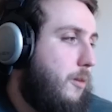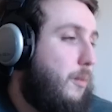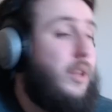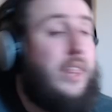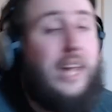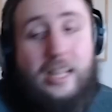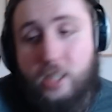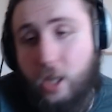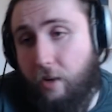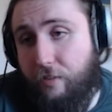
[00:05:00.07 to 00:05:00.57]
But
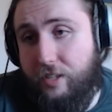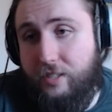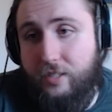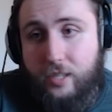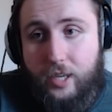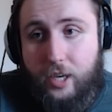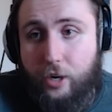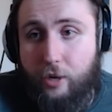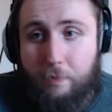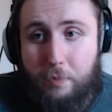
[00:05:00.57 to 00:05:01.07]
that's
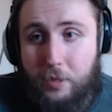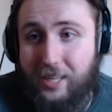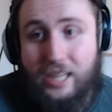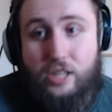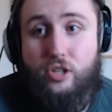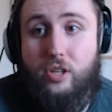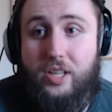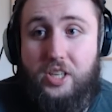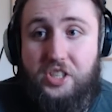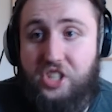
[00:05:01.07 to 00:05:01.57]
obviously gonna
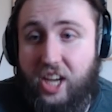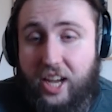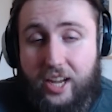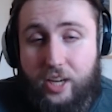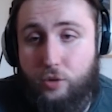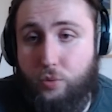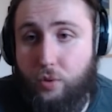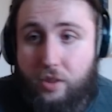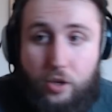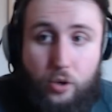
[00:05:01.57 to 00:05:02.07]
potentially
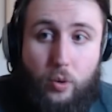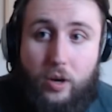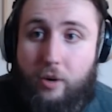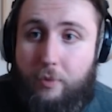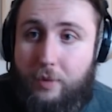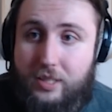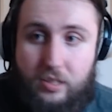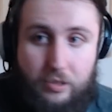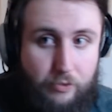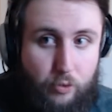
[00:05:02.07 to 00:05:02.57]
change with new
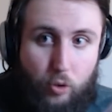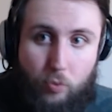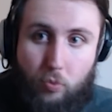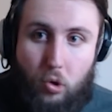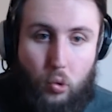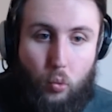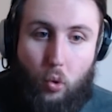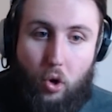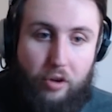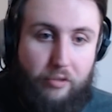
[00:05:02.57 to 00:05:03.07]
enemies in
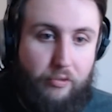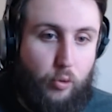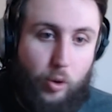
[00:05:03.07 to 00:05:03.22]
4.1,